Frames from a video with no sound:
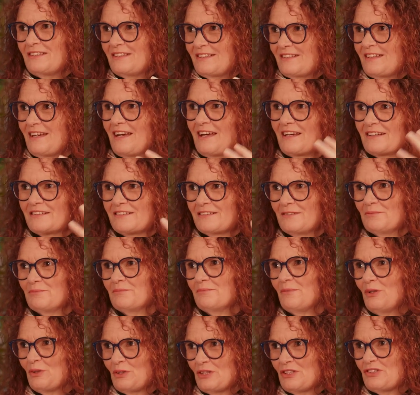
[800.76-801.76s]
detect
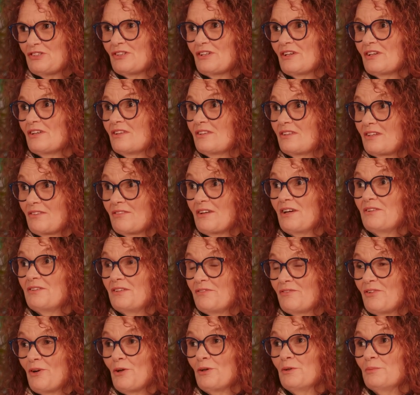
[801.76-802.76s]
and monitor their own
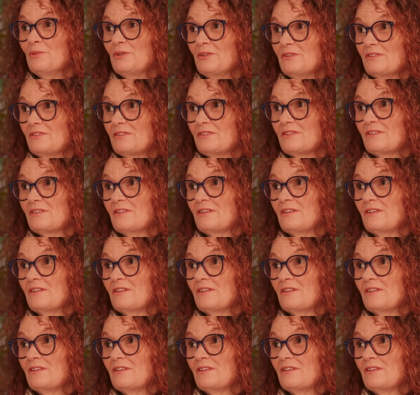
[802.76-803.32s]
environments.